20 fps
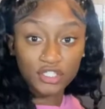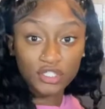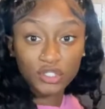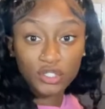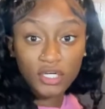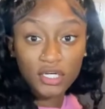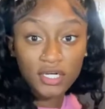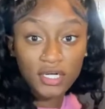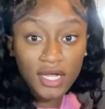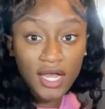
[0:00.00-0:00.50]

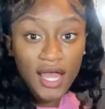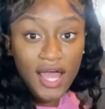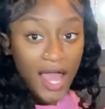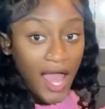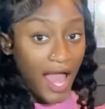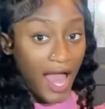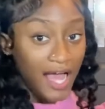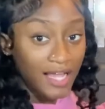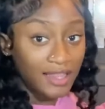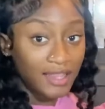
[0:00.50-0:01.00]
trim.
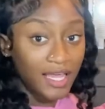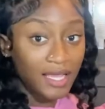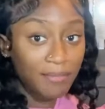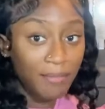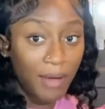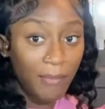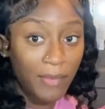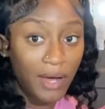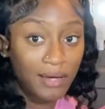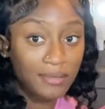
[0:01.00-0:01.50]
I think
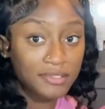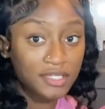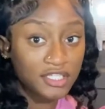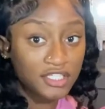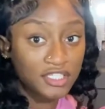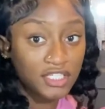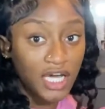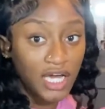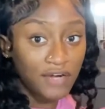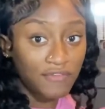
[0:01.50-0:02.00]
my mom said
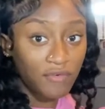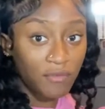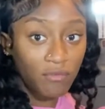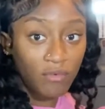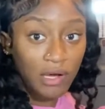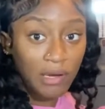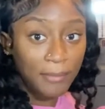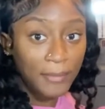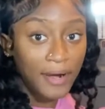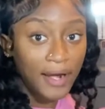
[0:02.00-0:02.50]
she got it from
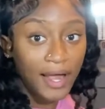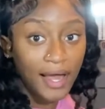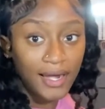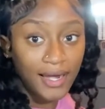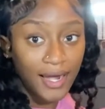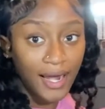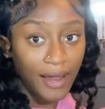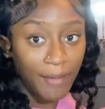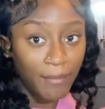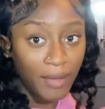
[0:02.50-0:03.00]
Walmart. I
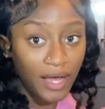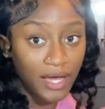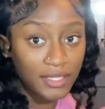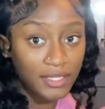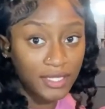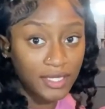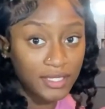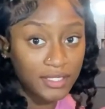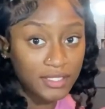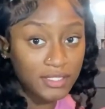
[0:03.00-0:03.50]
did not buy
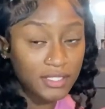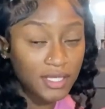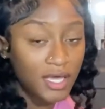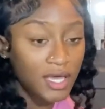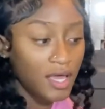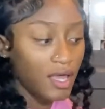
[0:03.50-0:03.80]
this.